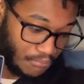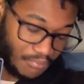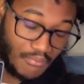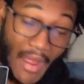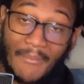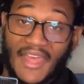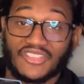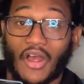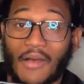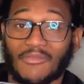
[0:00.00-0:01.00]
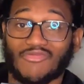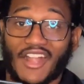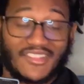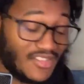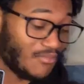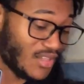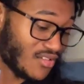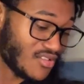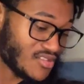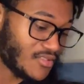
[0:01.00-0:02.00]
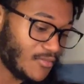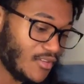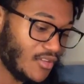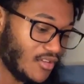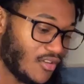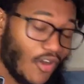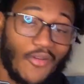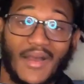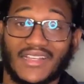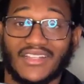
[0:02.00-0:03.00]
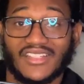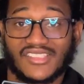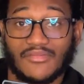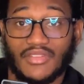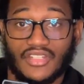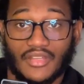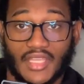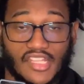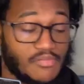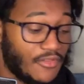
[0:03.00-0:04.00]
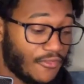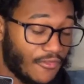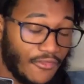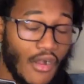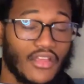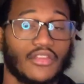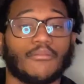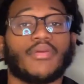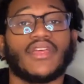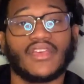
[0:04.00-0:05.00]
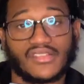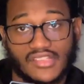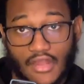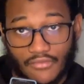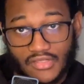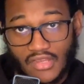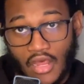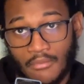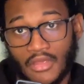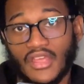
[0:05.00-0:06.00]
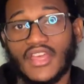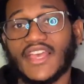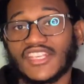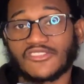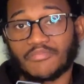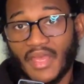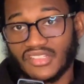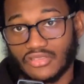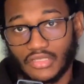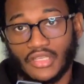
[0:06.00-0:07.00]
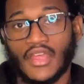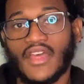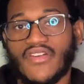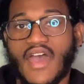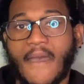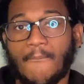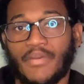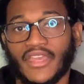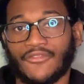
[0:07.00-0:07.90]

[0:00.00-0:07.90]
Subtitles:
my bad, y'all. I'm ranting because, oh my goodness, the media gets me fucking pissed every time. Especially that big